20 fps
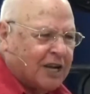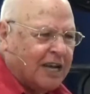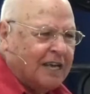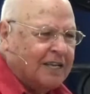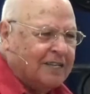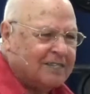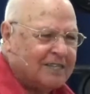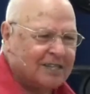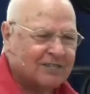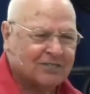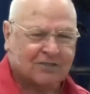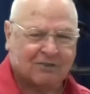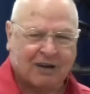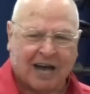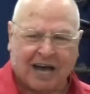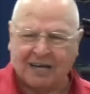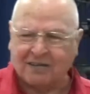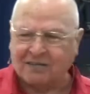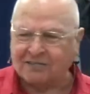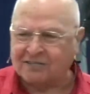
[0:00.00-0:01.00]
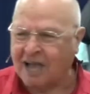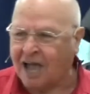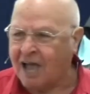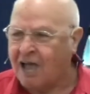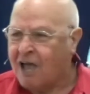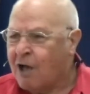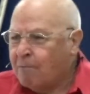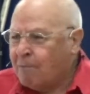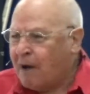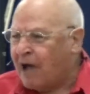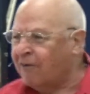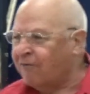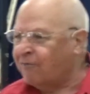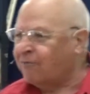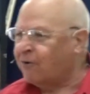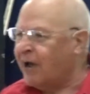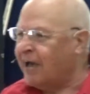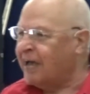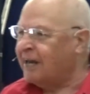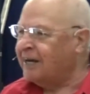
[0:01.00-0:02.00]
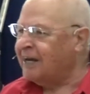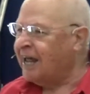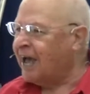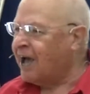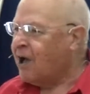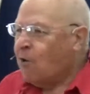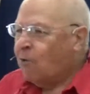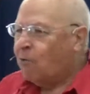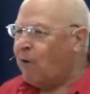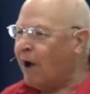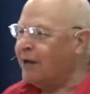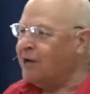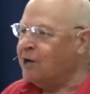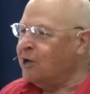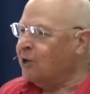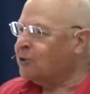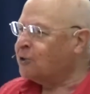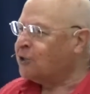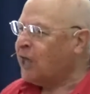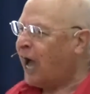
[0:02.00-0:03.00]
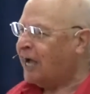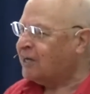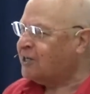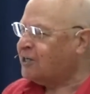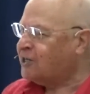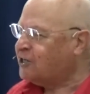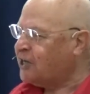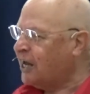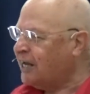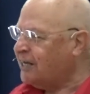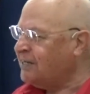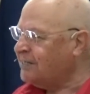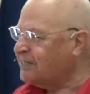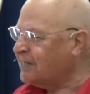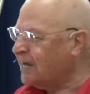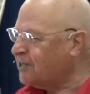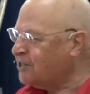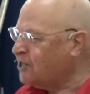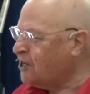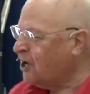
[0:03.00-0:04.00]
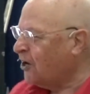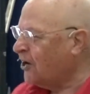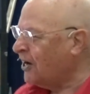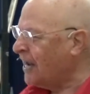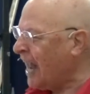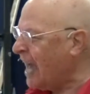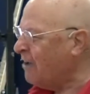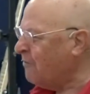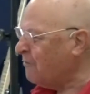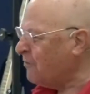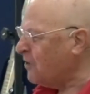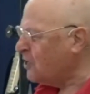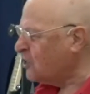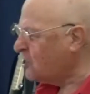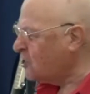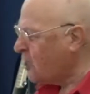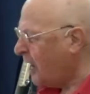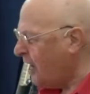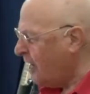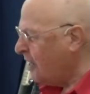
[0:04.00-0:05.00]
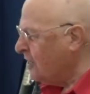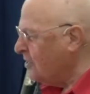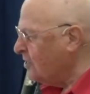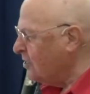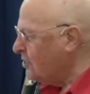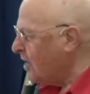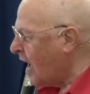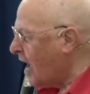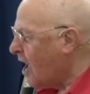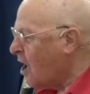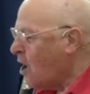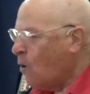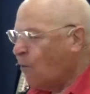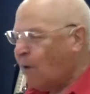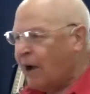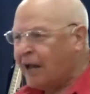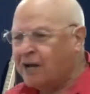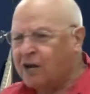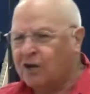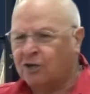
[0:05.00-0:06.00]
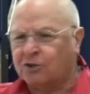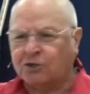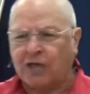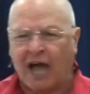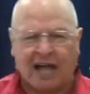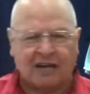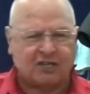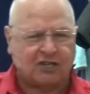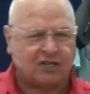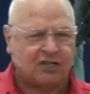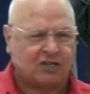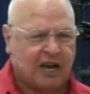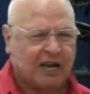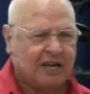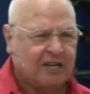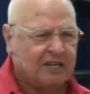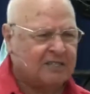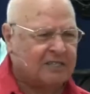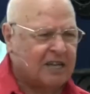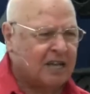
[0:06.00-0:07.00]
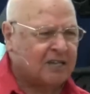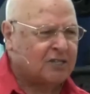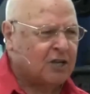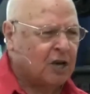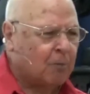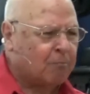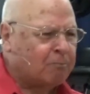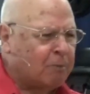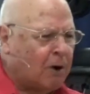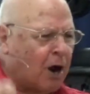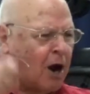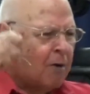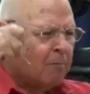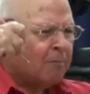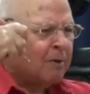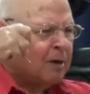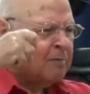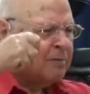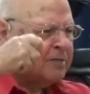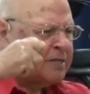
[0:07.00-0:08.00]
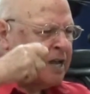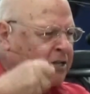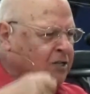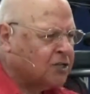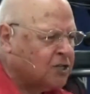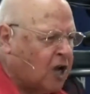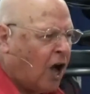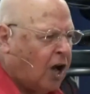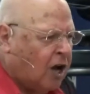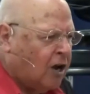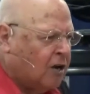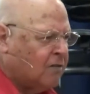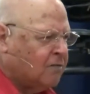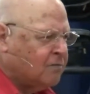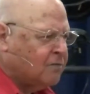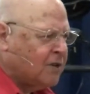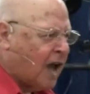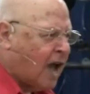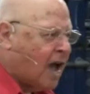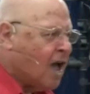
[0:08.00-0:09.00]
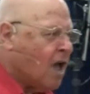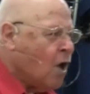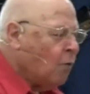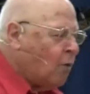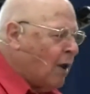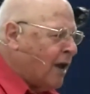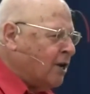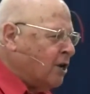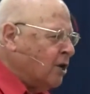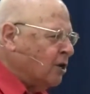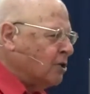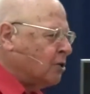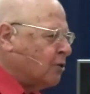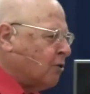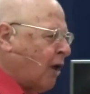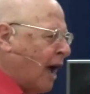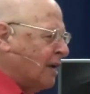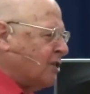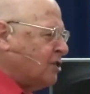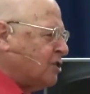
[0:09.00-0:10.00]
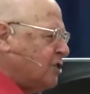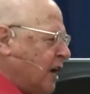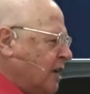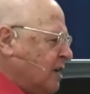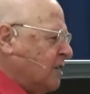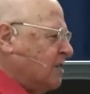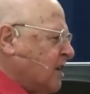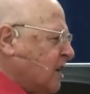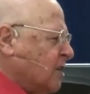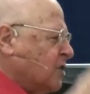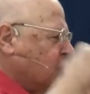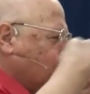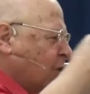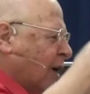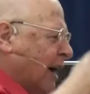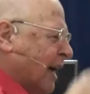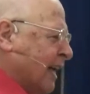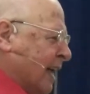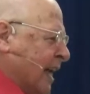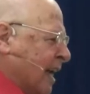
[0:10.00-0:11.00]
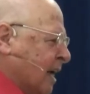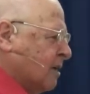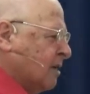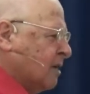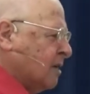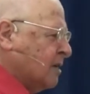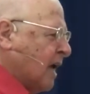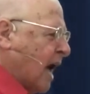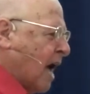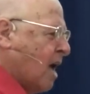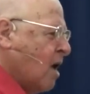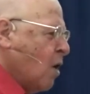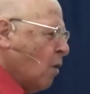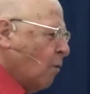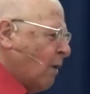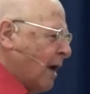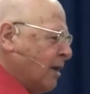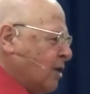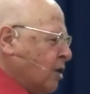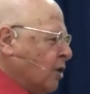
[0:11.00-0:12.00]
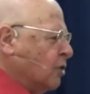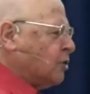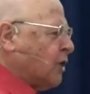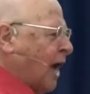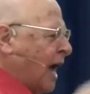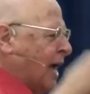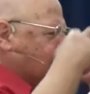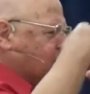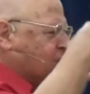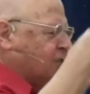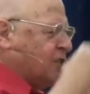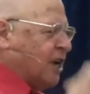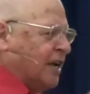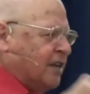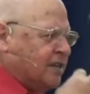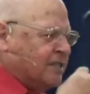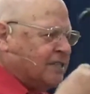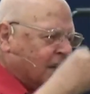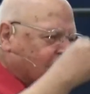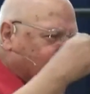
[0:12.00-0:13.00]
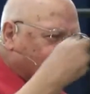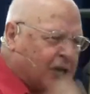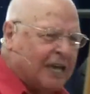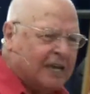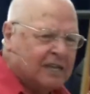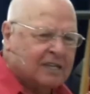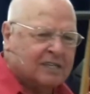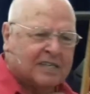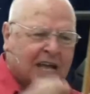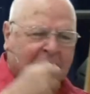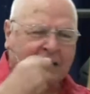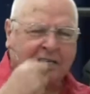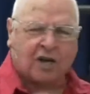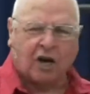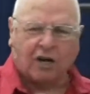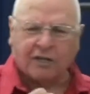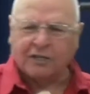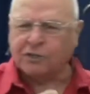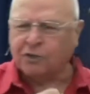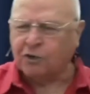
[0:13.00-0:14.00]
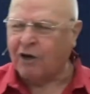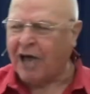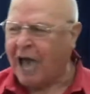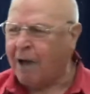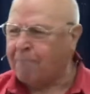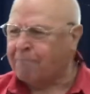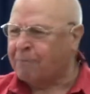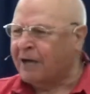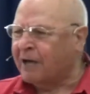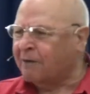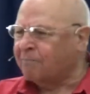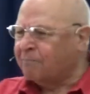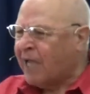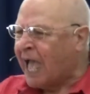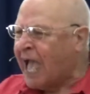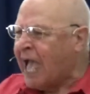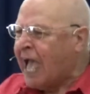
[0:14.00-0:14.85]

Jesus Christ. My friend, when you touch Jesus, your life is changed. When you touch Jesus, your problems are solved. When you touch Jesus, you are healed. When you touch Jesus, things are going to happen.